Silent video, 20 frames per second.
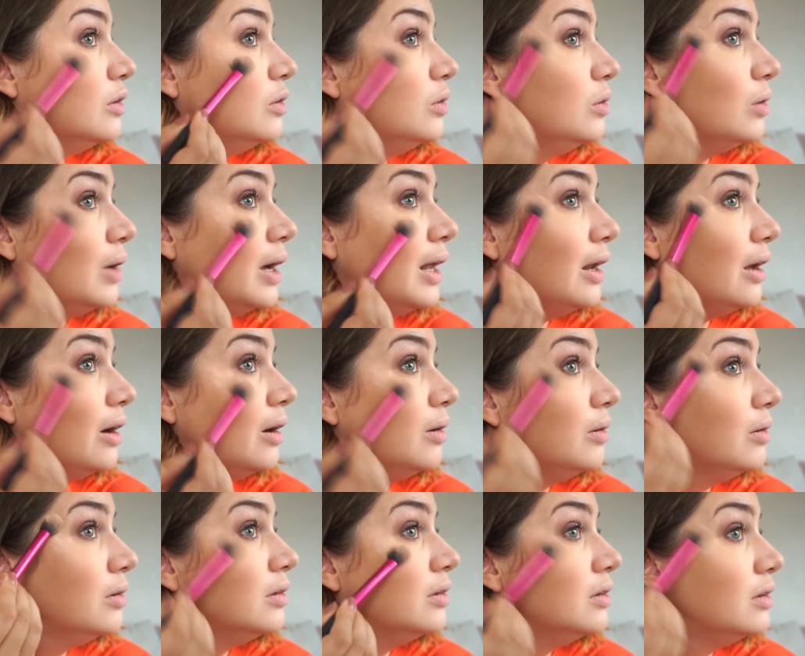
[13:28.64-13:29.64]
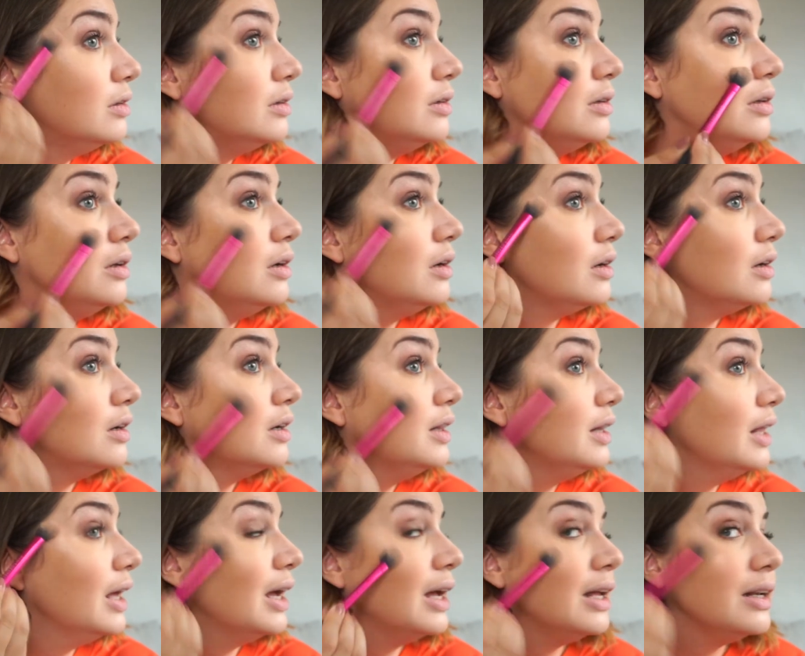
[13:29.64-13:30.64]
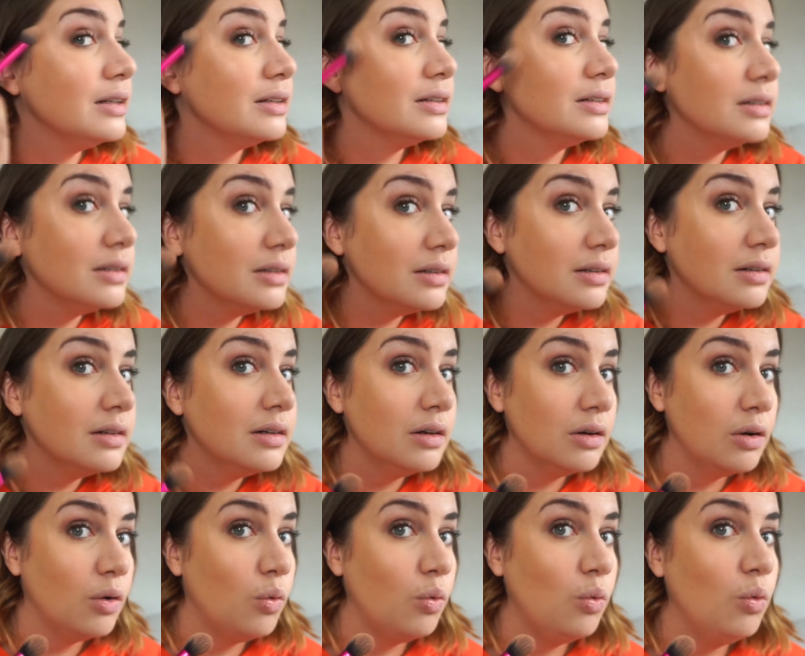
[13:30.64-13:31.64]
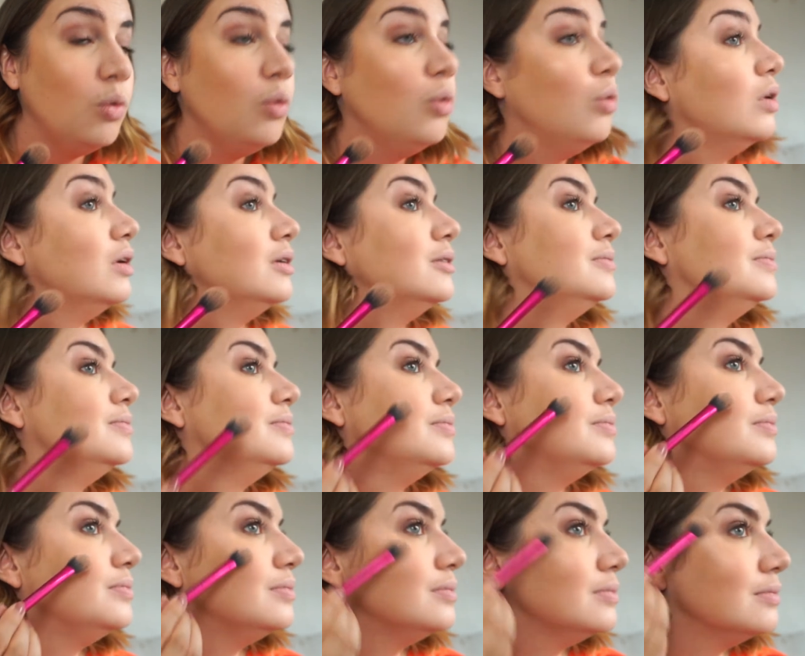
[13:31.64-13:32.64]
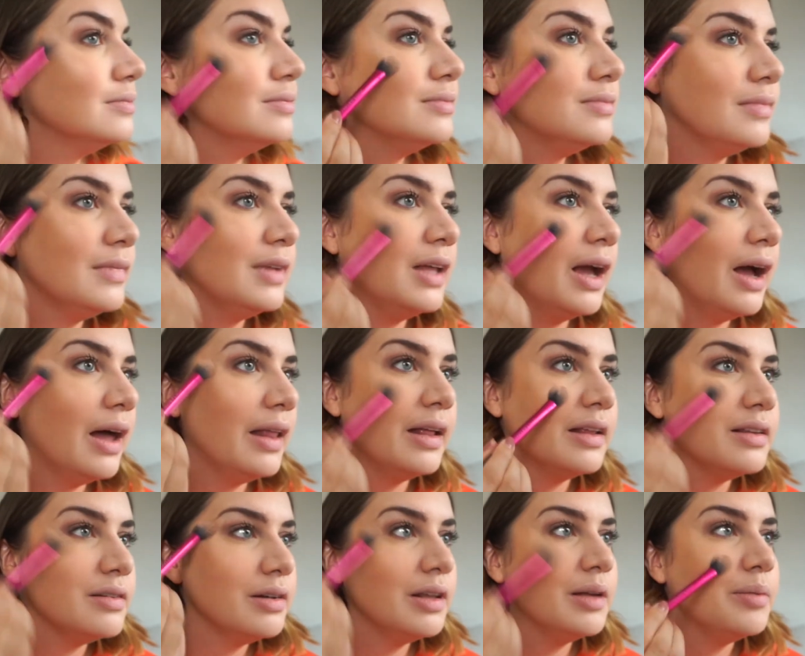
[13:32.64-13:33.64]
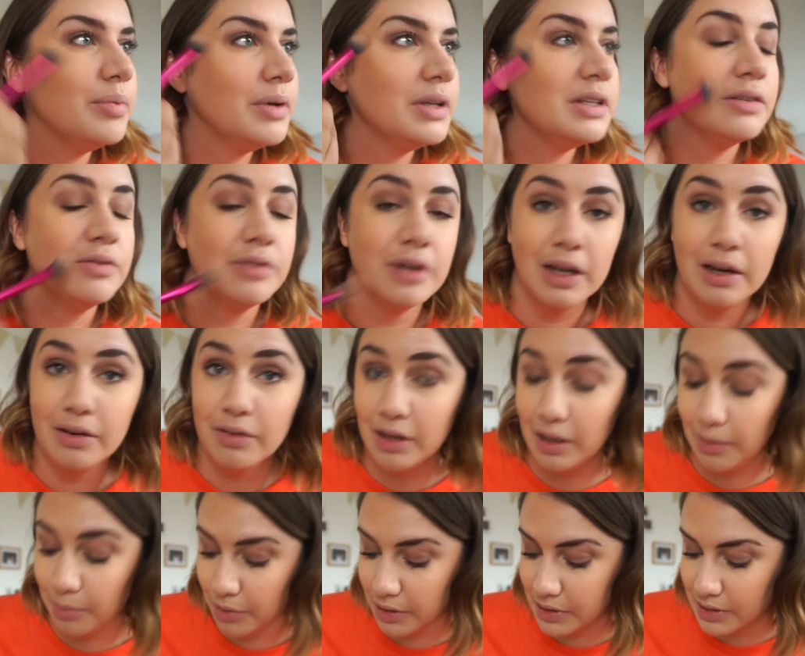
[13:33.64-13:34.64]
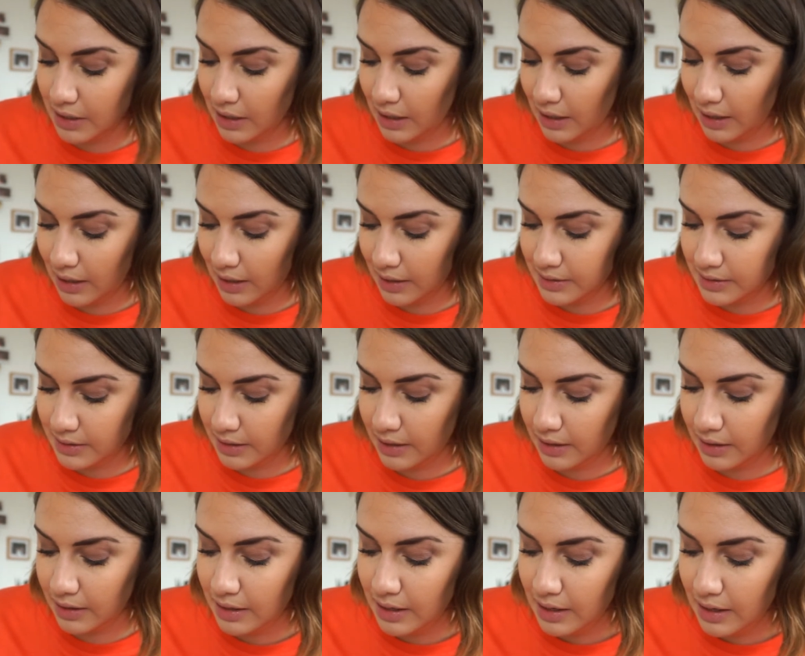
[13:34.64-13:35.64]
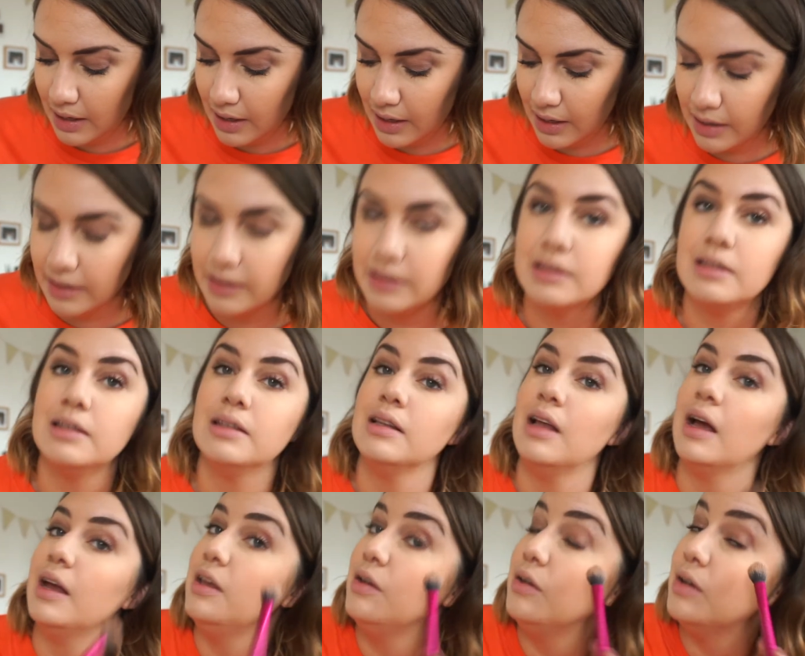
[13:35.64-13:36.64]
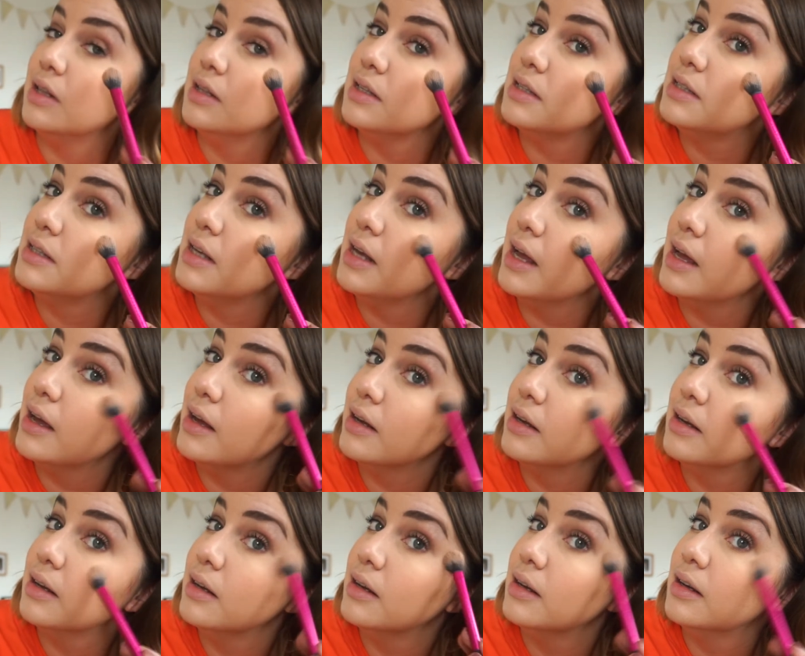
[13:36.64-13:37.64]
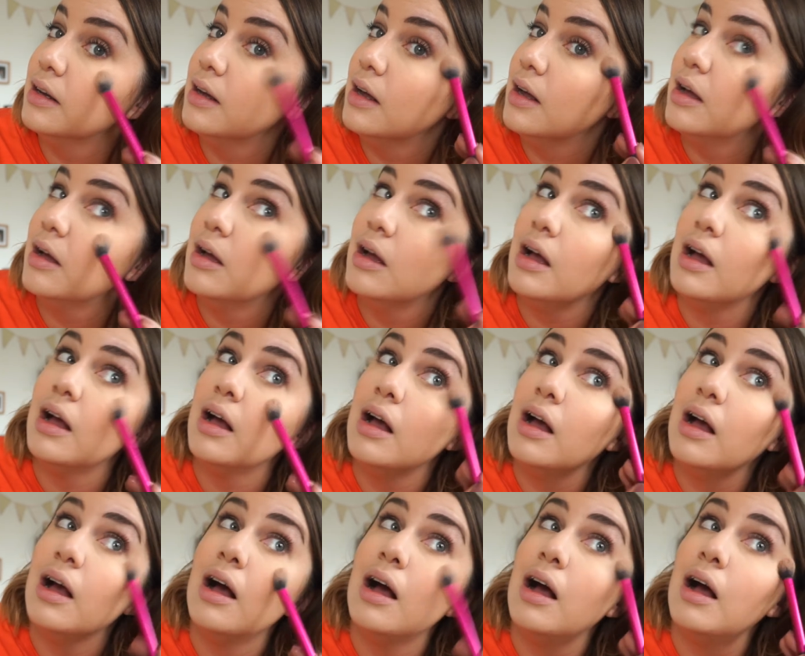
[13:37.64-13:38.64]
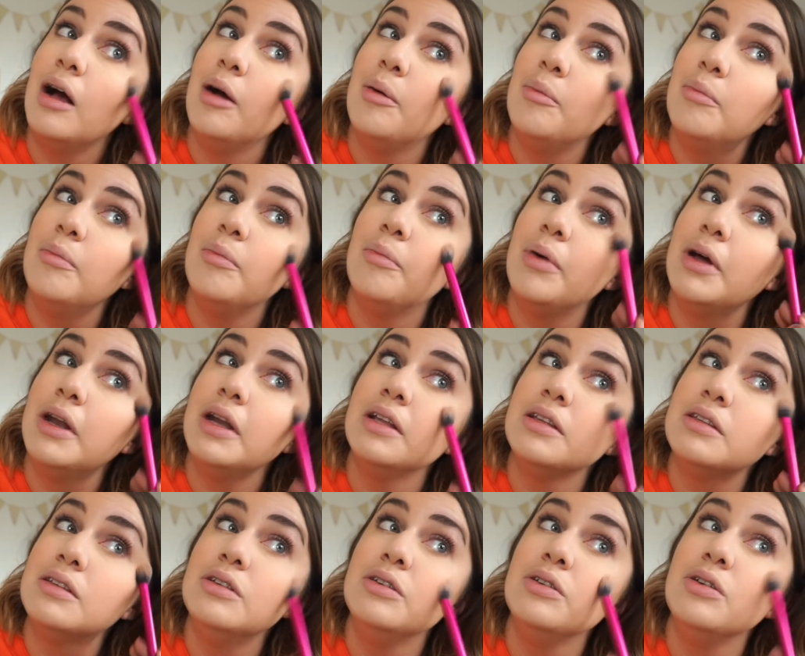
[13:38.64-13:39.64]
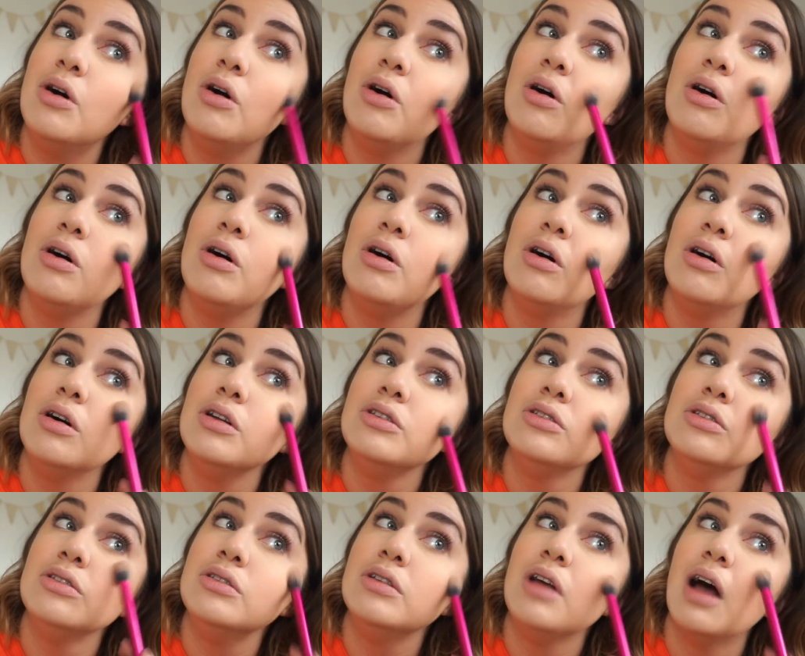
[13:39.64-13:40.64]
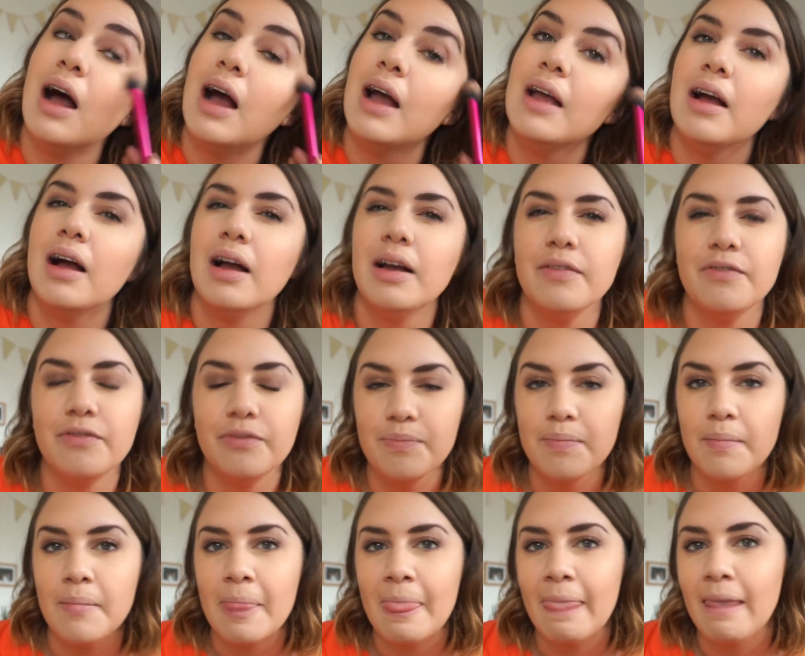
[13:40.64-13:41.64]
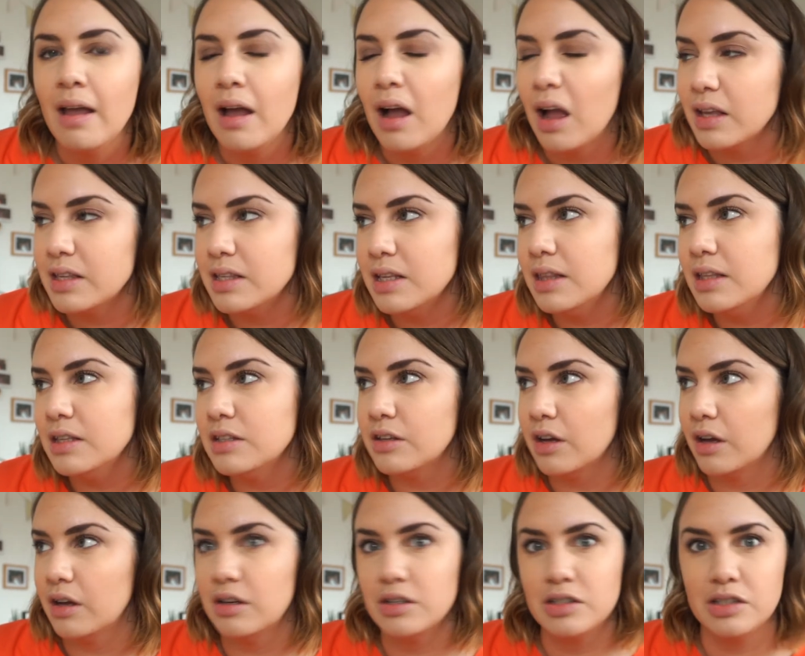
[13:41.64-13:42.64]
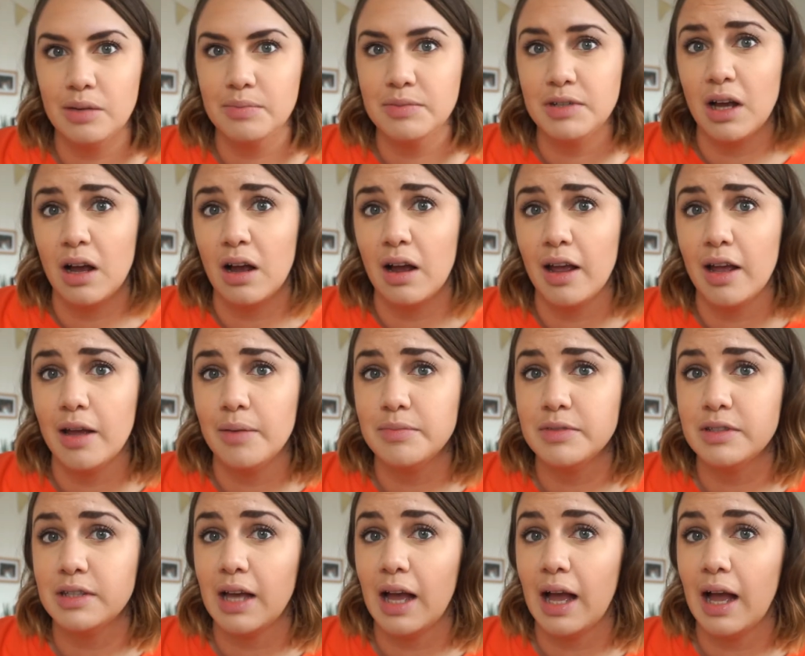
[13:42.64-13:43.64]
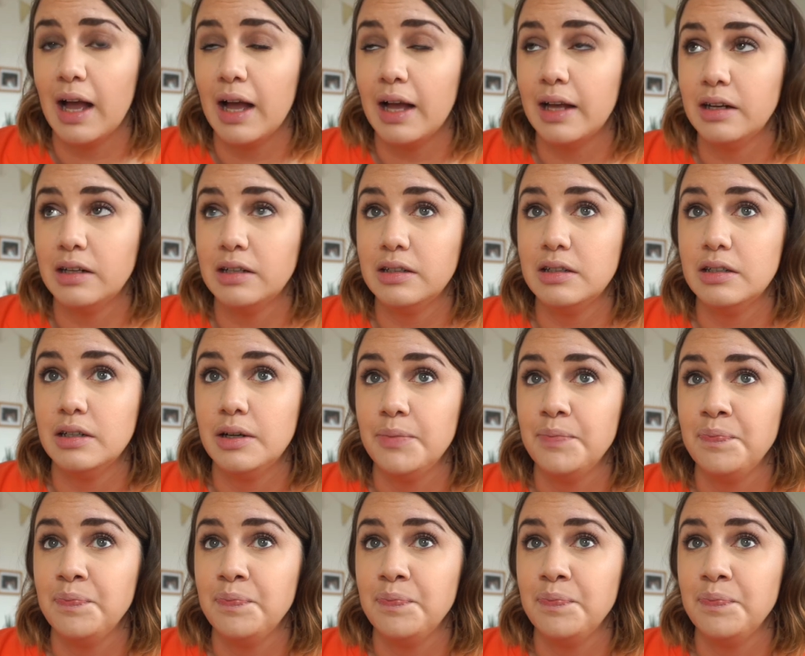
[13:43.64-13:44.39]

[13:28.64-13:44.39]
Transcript: Oh, hello. Look at that. Ooh. Yeah, that's really, it's a really, really pretty highlighter. It's like, you can see it, but it's not, I see these girls sometimes and